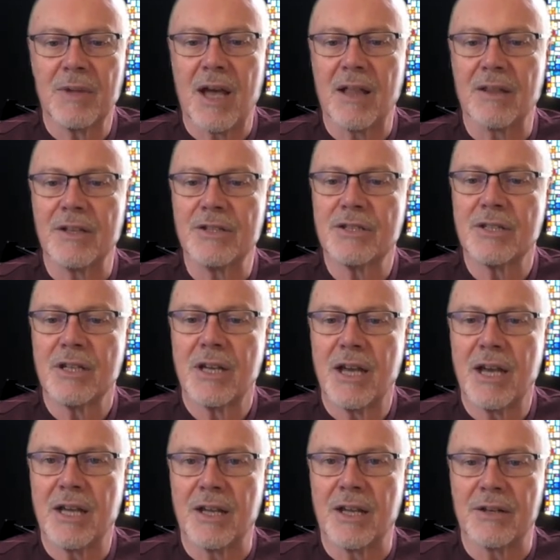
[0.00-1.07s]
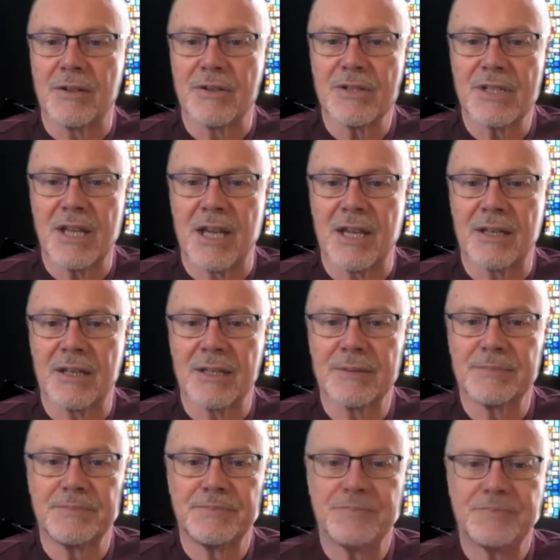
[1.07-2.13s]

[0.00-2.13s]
knowledge and understanding.